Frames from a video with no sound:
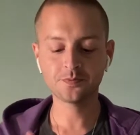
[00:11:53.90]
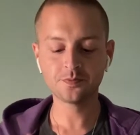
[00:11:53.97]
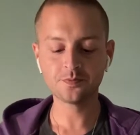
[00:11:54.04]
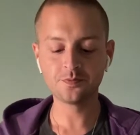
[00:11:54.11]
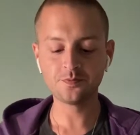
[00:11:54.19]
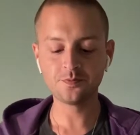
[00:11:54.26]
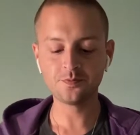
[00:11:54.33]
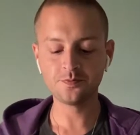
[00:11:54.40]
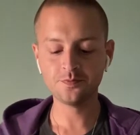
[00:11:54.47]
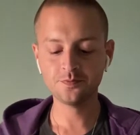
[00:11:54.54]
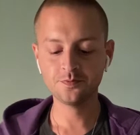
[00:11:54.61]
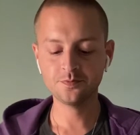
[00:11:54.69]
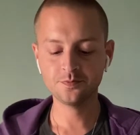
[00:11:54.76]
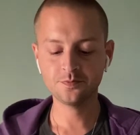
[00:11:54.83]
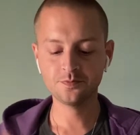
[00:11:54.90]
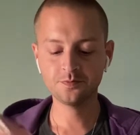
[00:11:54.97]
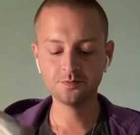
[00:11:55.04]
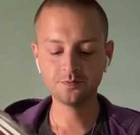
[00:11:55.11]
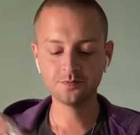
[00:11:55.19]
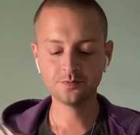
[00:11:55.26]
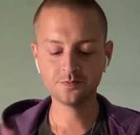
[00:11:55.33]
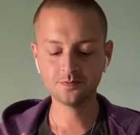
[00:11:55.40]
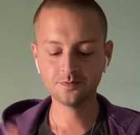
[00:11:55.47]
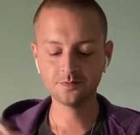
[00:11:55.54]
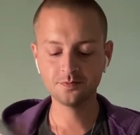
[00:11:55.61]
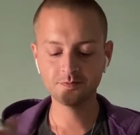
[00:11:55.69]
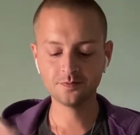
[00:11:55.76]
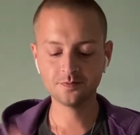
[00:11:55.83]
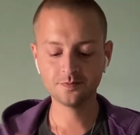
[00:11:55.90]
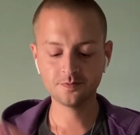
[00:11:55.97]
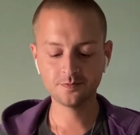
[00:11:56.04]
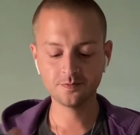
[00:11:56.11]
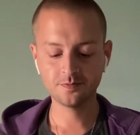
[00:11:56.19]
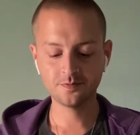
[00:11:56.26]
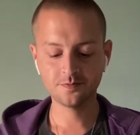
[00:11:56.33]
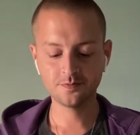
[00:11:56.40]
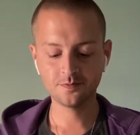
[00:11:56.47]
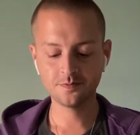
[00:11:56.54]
(no one is talking)